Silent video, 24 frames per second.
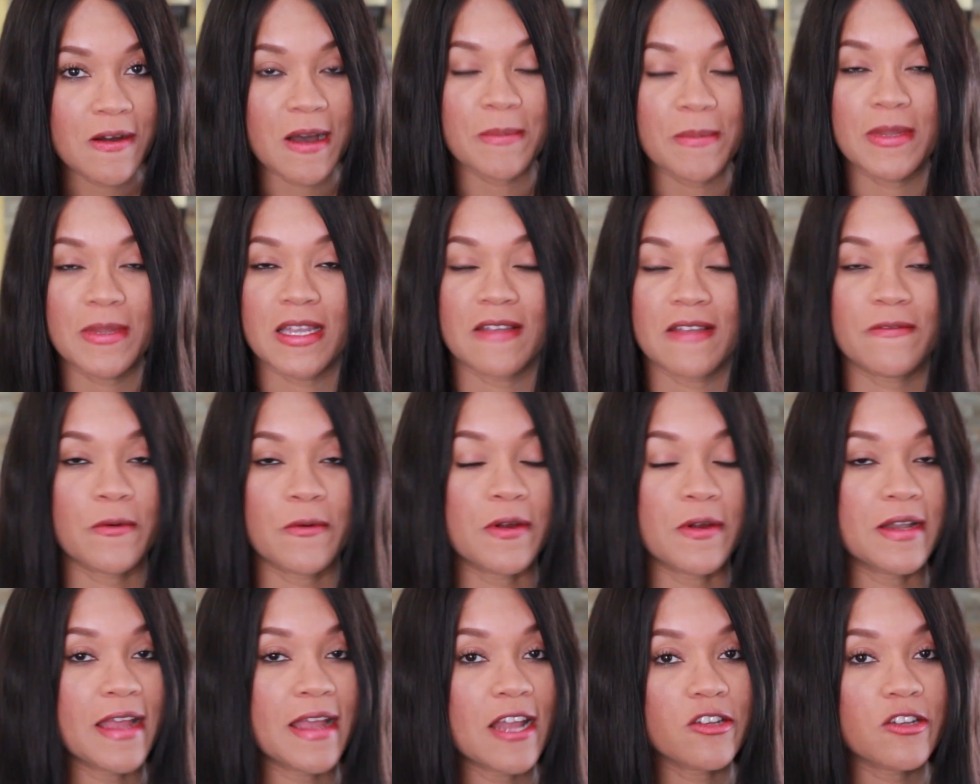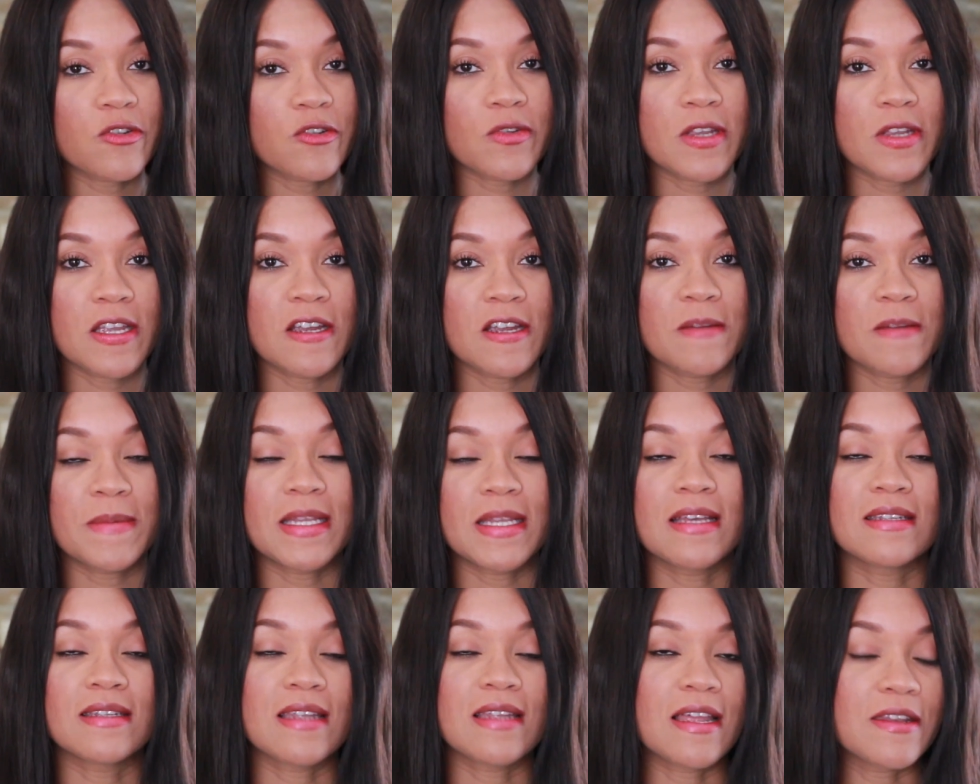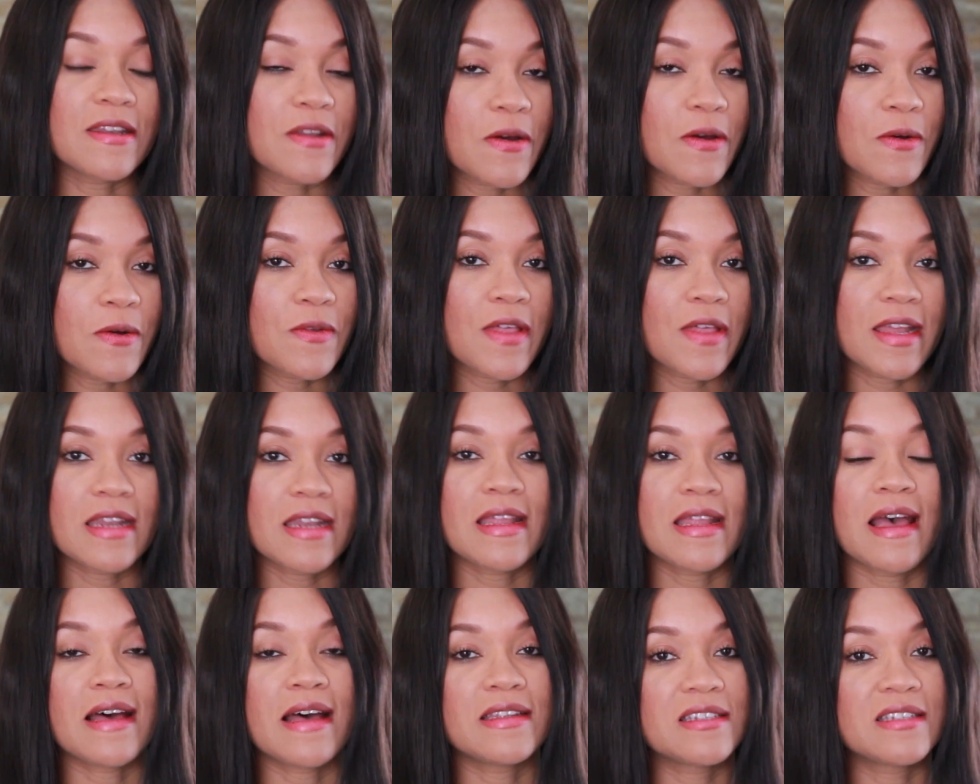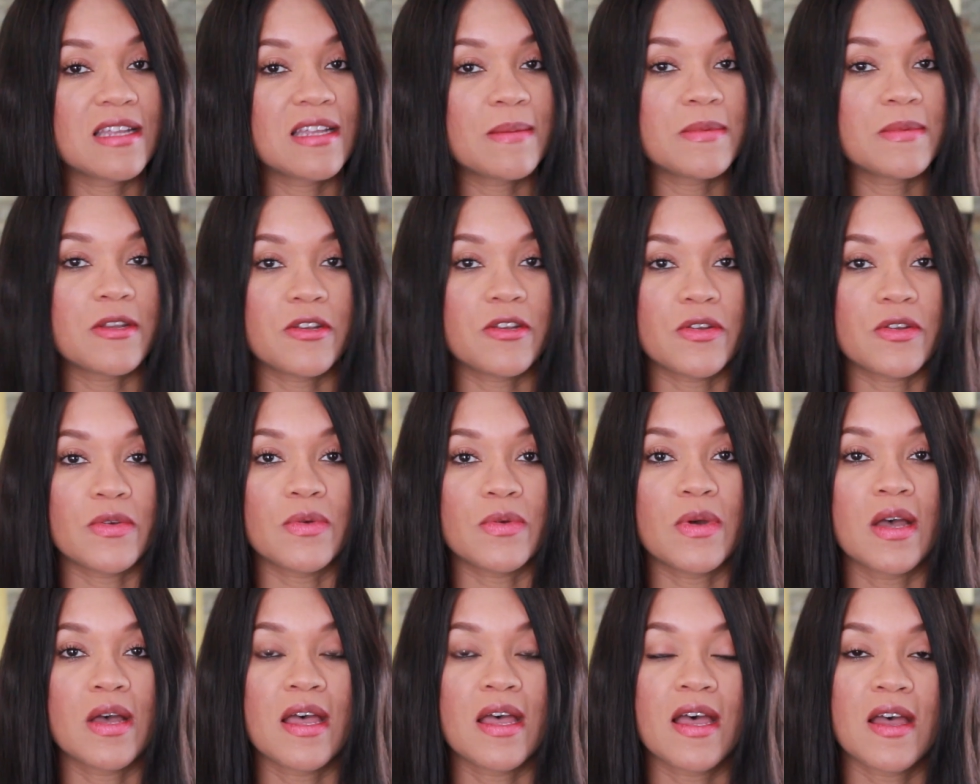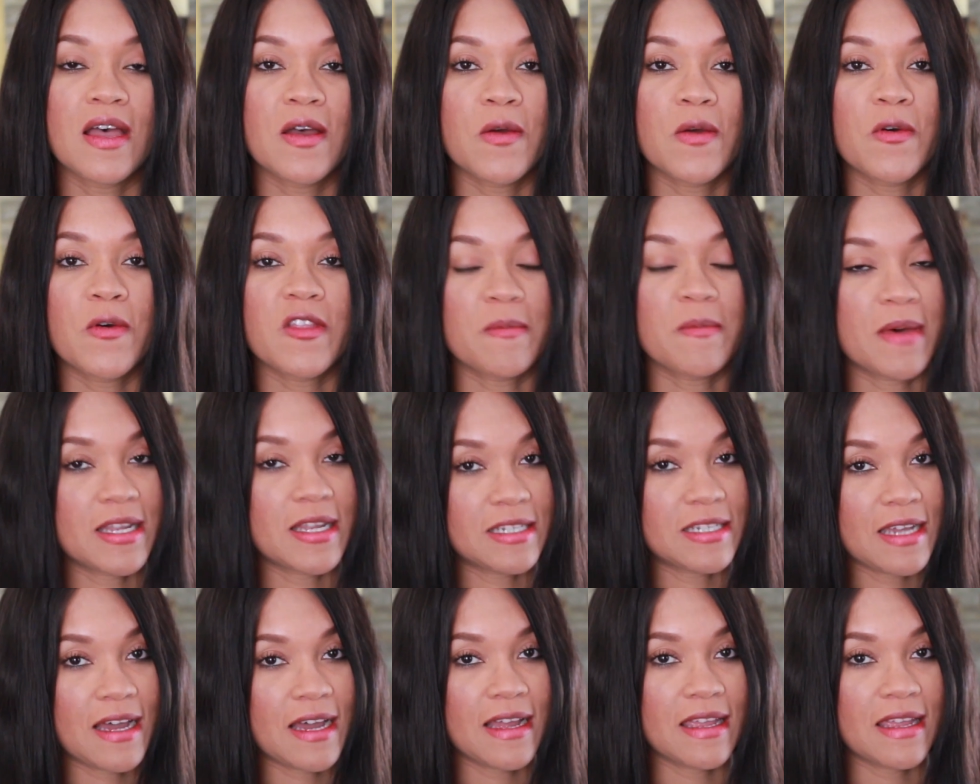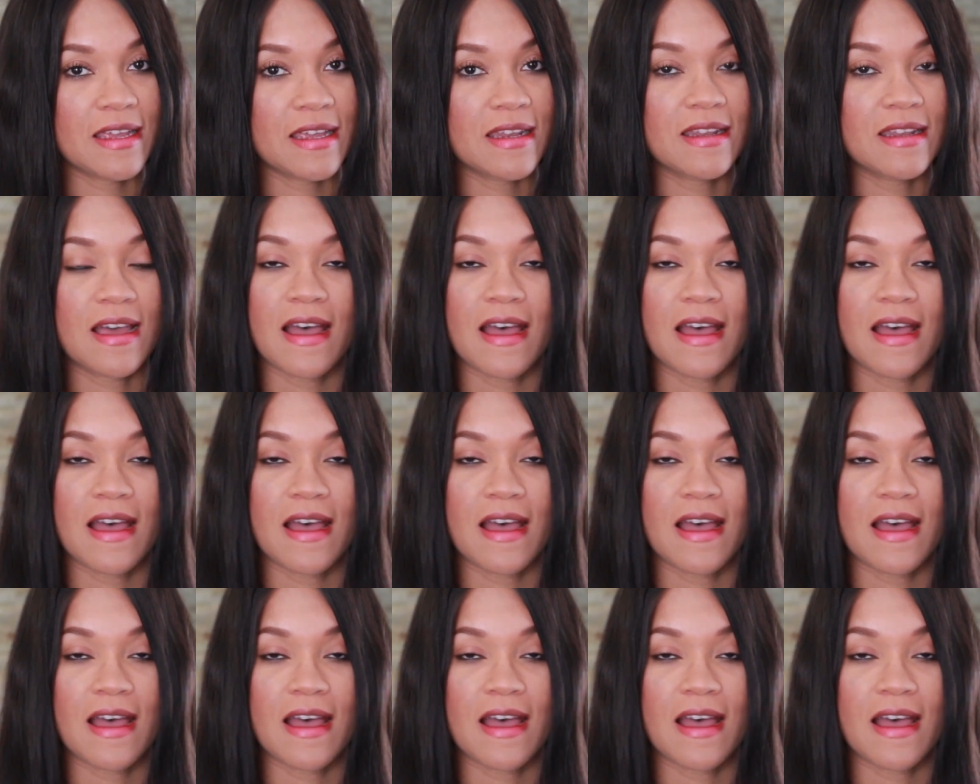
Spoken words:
I'm looking for a natural cure, because I know that it has something to do with my diet.